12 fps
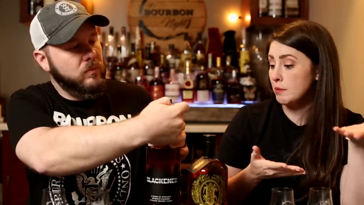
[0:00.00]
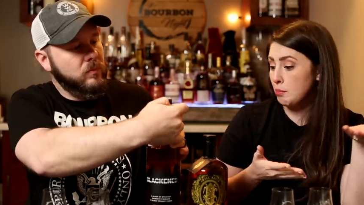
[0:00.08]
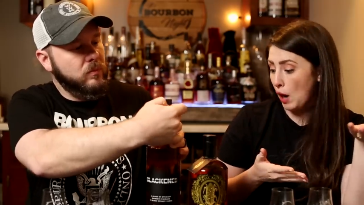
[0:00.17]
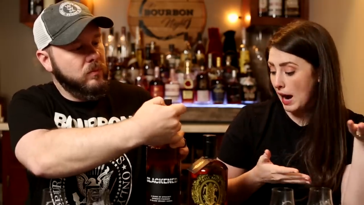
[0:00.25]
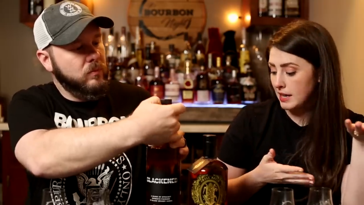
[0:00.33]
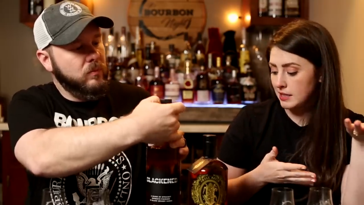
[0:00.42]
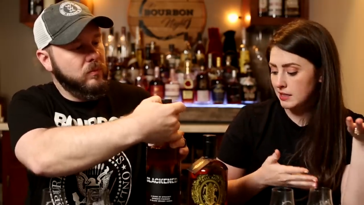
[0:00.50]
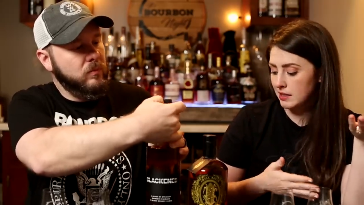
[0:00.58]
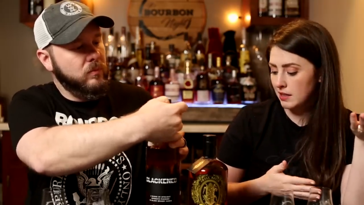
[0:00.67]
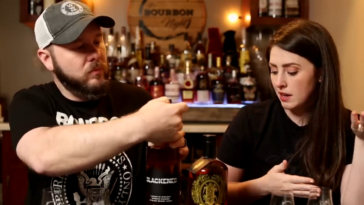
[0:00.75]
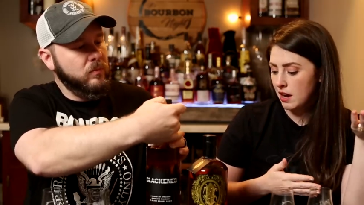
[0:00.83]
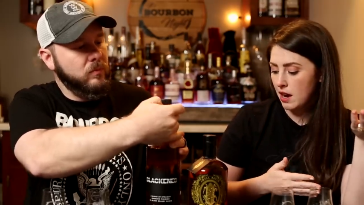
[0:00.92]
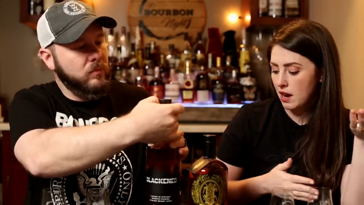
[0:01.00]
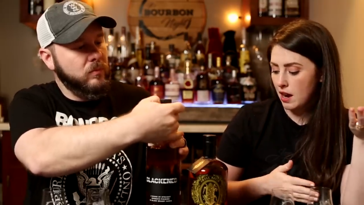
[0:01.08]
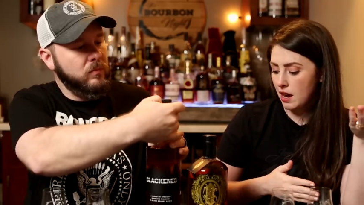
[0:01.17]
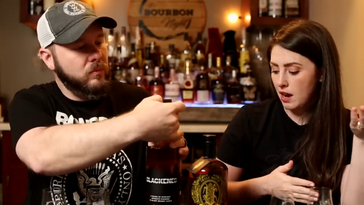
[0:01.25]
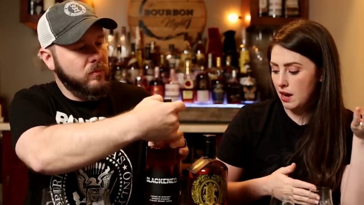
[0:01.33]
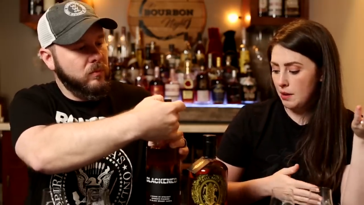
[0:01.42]
Speaker 1: in price.
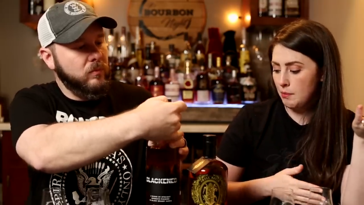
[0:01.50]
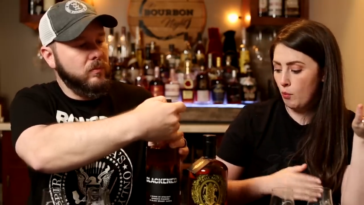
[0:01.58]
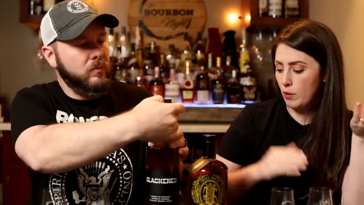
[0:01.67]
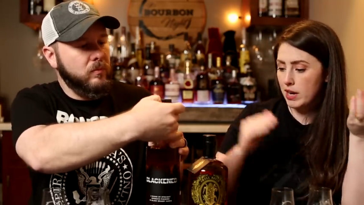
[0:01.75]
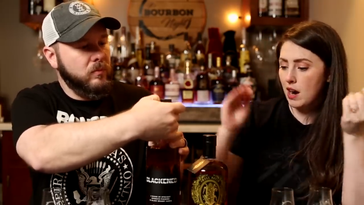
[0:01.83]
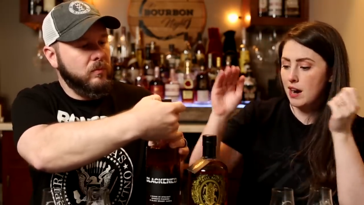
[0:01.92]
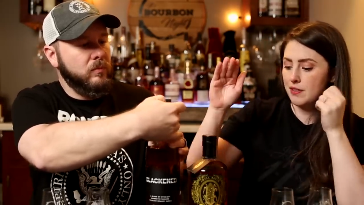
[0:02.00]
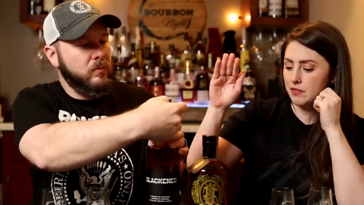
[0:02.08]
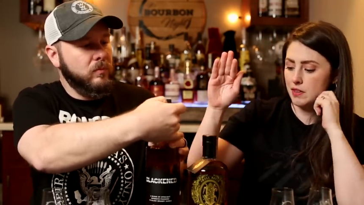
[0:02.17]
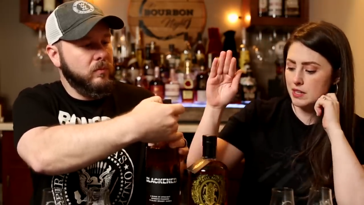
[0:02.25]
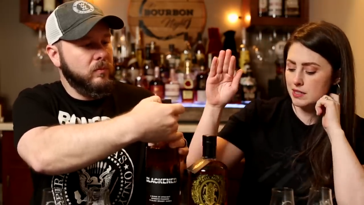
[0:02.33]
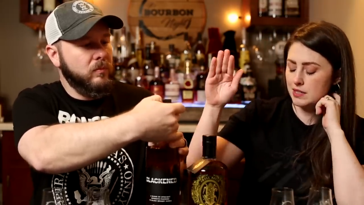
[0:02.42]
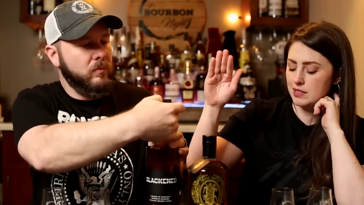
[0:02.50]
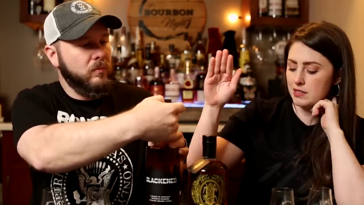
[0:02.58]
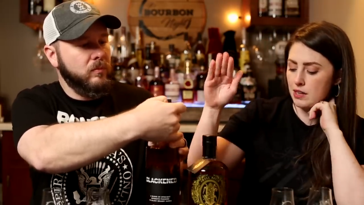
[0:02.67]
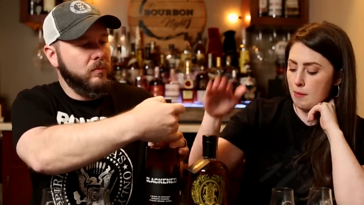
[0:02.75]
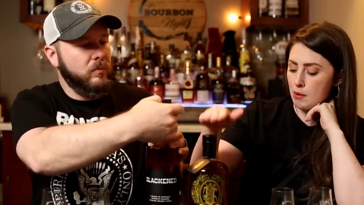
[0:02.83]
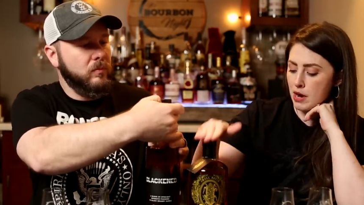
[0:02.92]
Um, we got
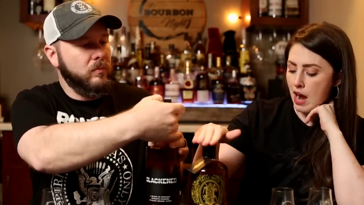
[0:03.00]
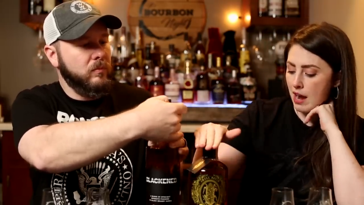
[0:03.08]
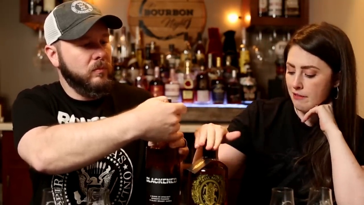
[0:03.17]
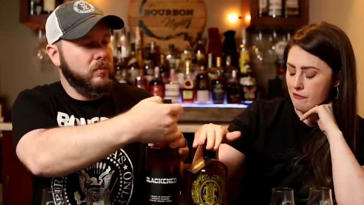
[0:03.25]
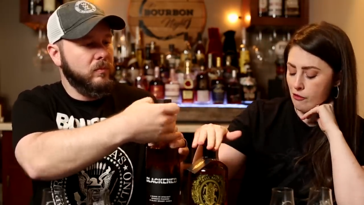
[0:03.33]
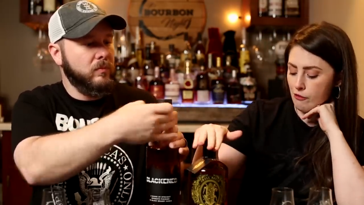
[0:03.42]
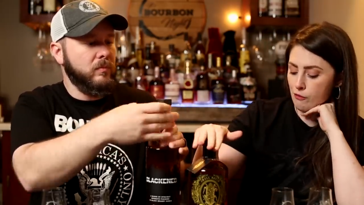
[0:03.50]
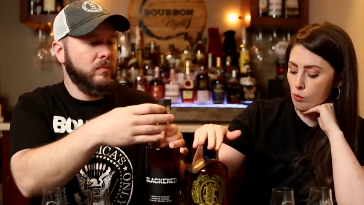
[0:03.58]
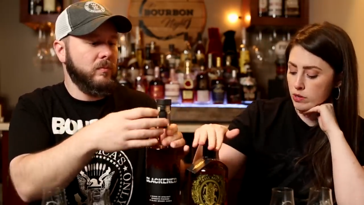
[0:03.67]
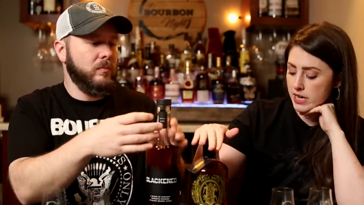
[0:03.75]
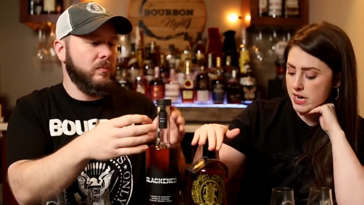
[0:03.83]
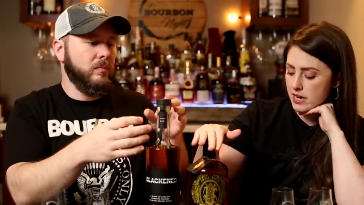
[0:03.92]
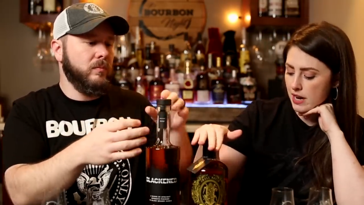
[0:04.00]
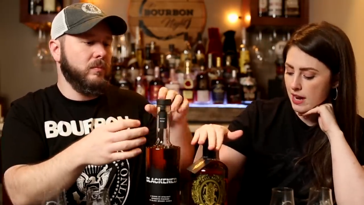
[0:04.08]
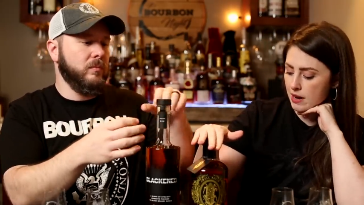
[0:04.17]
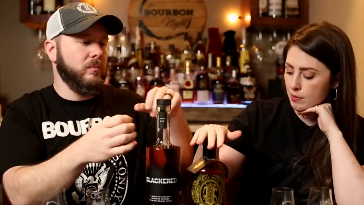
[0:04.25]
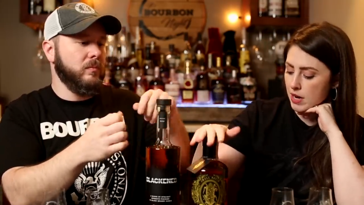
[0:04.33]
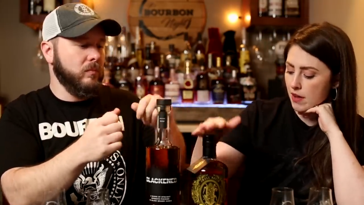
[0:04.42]
this number nine for 40
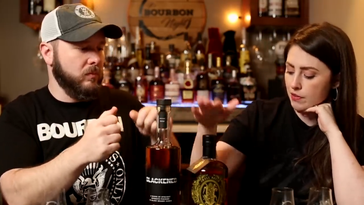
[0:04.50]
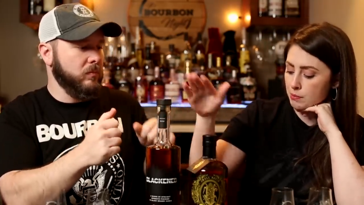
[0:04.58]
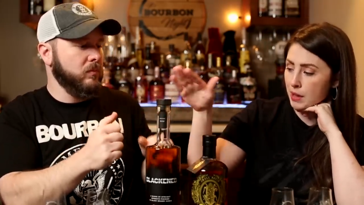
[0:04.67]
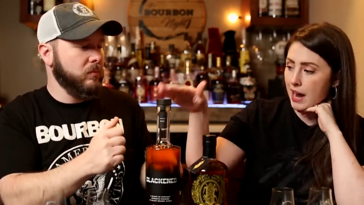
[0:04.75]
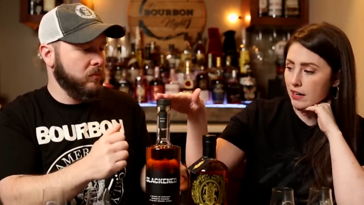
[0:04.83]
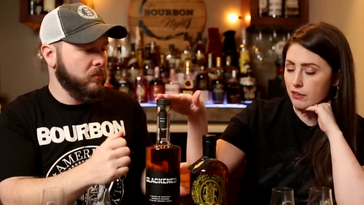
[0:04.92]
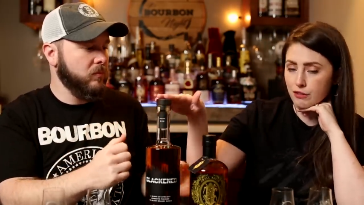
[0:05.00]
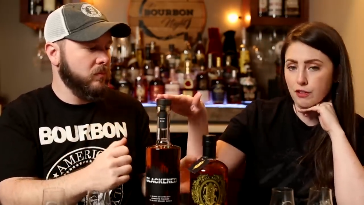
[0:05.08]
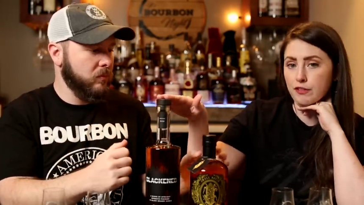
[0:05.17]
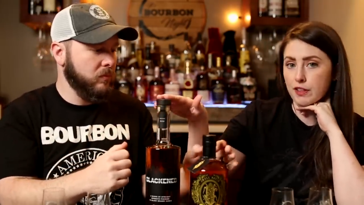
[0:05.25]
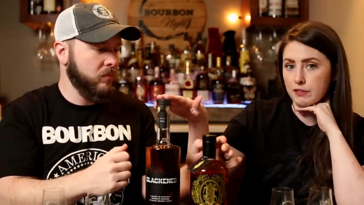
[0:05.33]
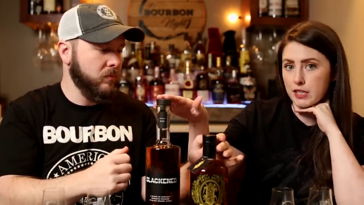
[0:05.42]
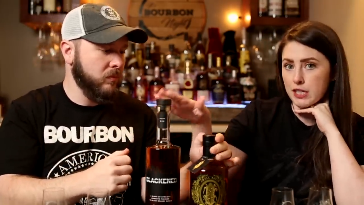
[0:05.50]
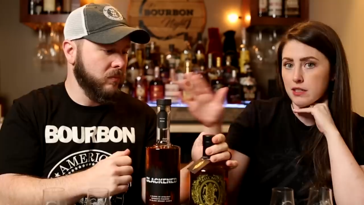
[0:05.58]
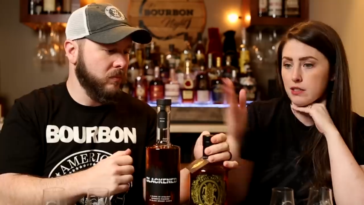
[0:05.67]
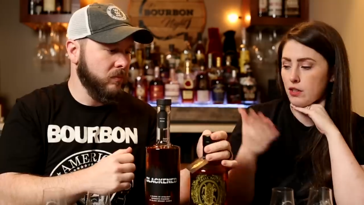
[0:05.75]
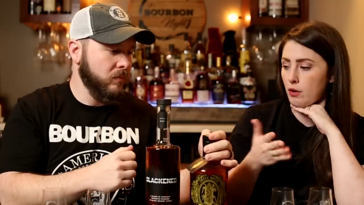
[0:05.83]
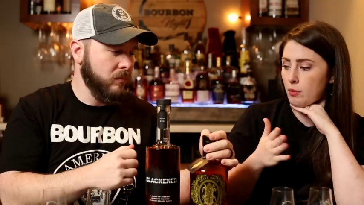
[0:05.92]
and we got mm -hmm. the mm-hmm. blackened for
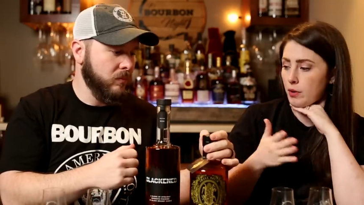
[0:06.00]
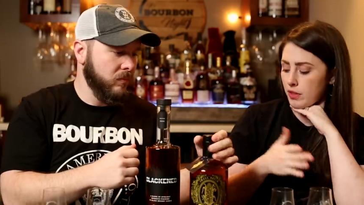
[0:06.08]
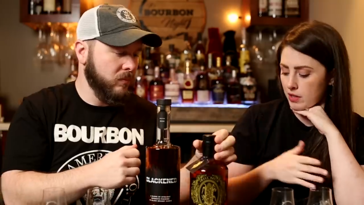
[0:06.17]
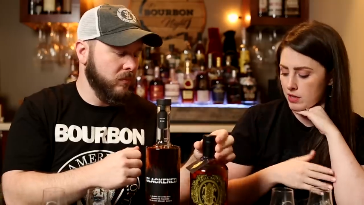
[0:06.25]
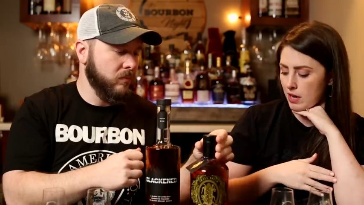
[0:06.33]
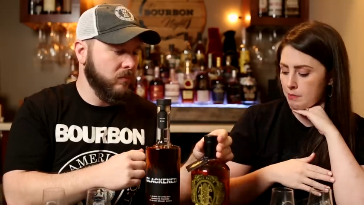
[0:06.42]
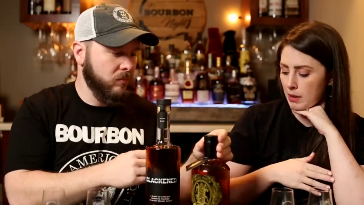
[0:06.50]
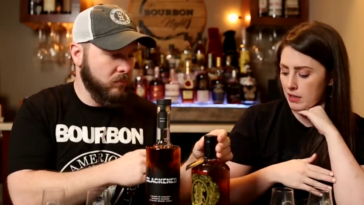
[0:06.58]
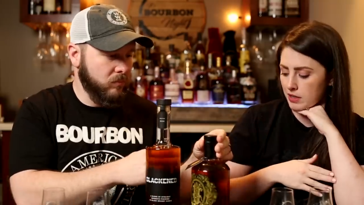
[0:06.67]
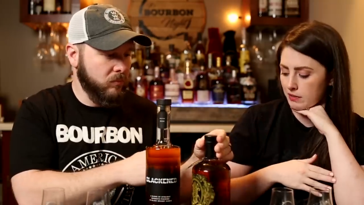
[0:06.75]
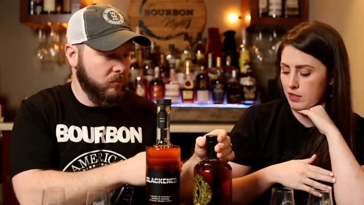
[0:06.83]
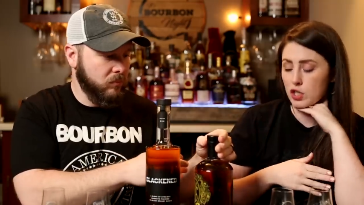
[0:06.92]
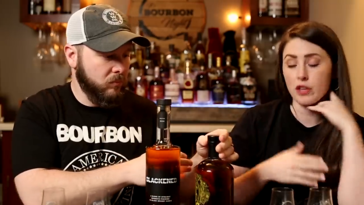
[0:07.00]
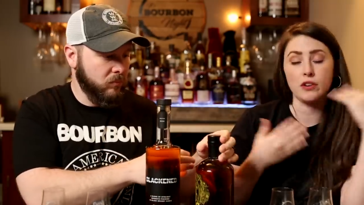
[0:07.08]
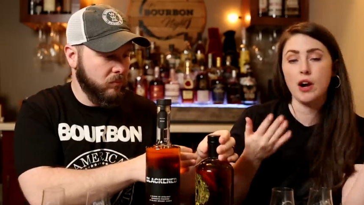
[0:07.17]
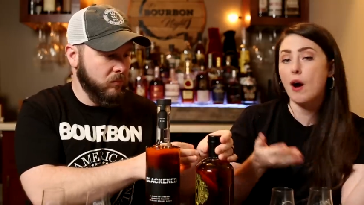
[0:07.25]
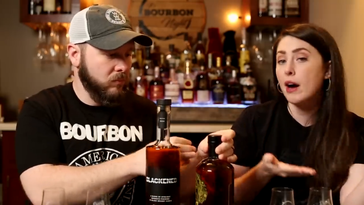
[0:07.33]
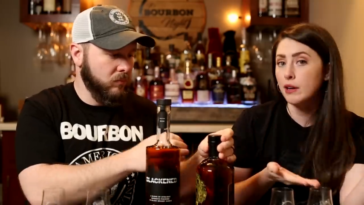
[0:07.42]
50, so within 10 bucks of each
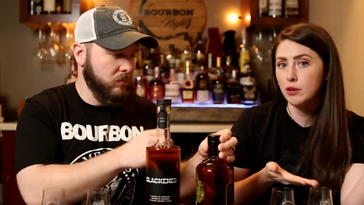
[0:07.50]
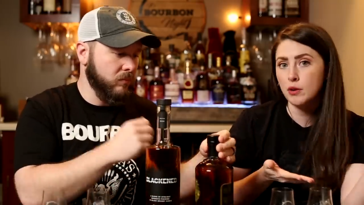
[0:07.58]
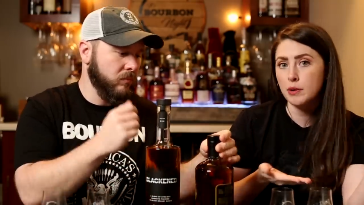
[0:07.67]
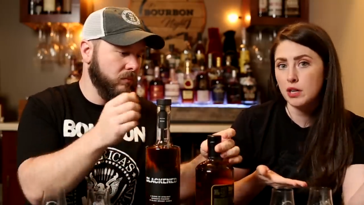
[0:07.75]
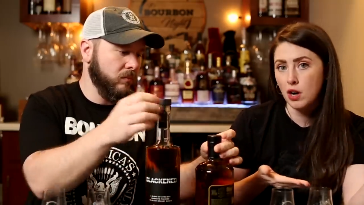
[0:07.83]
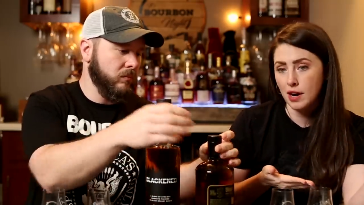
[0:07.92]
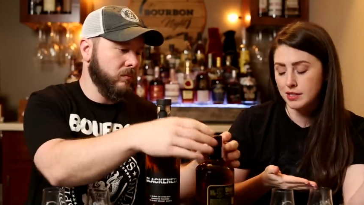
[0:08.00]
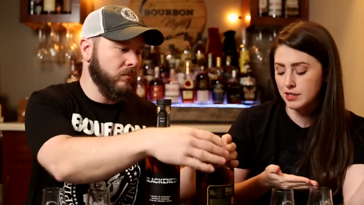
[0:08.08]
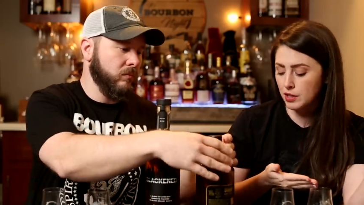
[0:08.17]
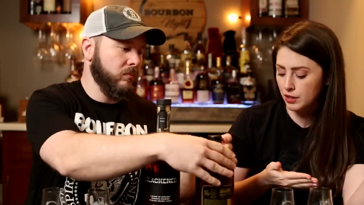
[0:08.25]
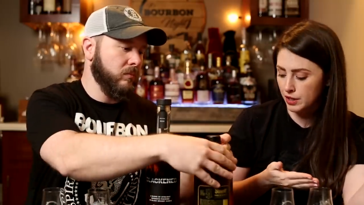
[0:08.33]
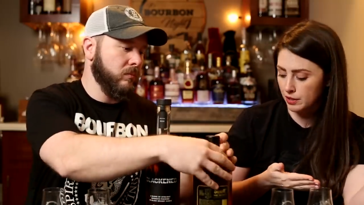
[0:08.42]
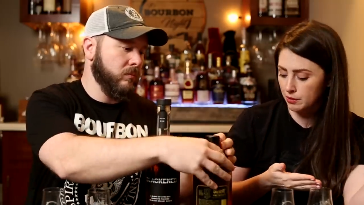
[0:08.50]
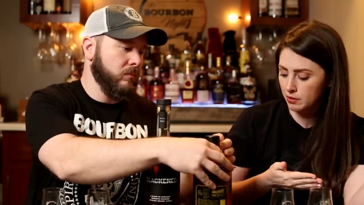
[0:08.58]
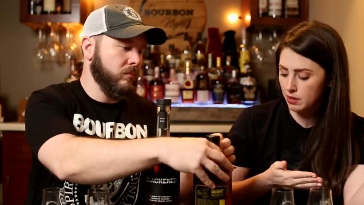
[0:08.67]
other. Now, I don't know what it costs near you.